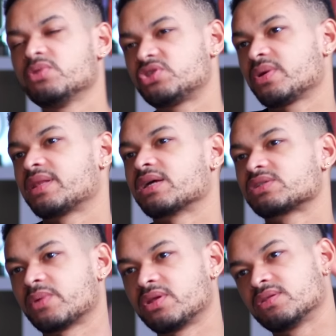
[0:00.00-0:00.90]
you were doing that,
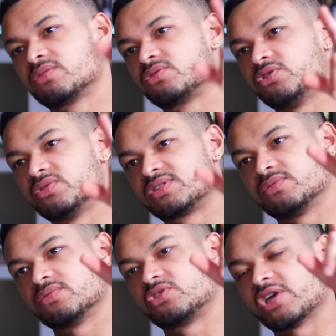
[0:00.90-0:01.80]
so when you
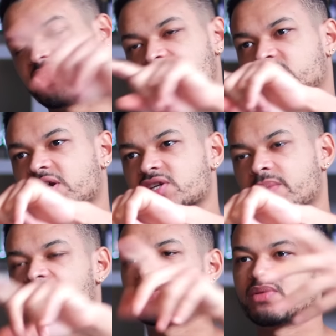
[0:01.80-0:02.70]
JJ, JJ
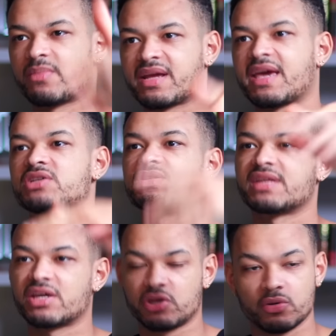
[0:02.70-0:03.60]
mentioned the medication
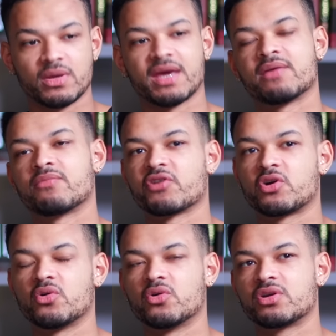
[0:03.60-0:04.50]
thing, you hit
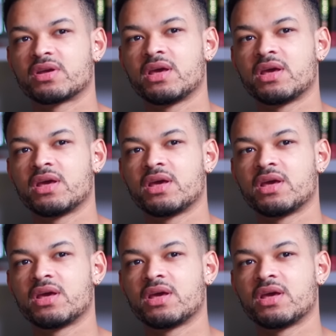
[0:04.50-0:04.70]
record.